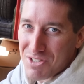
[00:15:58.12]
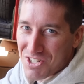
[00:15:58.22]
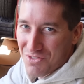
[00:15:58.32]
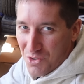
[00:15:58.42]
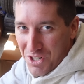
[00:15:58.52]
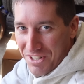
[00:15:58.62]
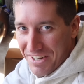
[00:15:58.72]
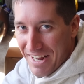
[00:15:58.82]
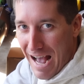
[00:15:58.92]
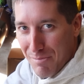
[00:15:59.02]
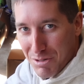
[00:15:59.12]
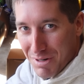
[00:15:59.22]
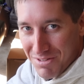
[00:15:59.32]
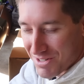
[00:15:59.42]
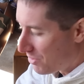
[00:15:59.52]
just real unhappy
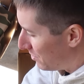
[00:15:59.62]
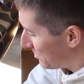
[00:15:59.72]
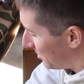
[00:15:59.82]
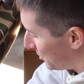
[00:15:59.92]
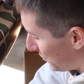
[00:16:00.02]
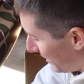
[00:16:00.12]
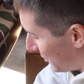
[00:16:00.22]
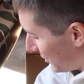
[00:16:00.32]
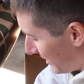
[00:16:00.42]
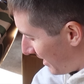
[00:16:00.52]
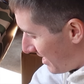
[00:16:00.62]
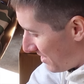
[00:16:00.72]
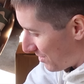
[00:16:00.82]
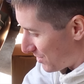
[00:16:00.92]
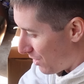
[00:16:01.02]
about this whole situation.
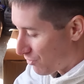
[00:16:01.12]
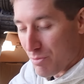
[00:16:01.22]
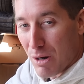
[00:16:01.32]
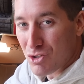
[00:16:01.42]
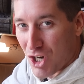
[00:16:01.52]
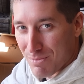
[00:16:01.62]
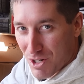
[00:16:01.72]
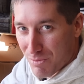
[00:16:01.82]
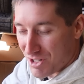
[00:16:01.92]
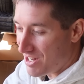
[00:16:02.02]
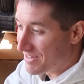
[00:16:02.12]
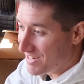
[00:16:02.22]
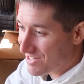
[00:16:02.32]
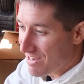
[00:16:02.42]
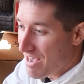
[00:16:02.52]
There's no remote jump terminal on
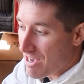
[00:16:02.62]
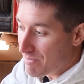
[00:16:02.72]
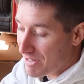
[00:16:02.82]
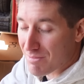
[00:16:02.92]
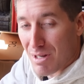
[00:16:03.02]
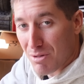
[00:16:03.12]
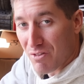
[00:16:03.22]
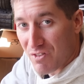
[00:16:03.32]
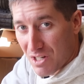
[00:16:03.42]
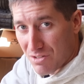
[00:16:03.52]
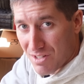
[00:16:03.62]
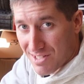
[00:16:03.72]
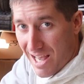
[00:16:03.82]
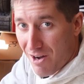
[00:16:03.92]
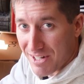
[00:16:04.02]
this. BMW figured
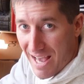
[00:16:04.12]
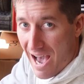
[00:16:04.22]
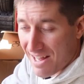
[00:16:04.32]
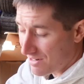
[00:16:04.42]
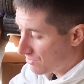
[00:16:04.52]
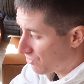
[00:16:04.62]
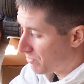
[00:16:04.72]
this out and added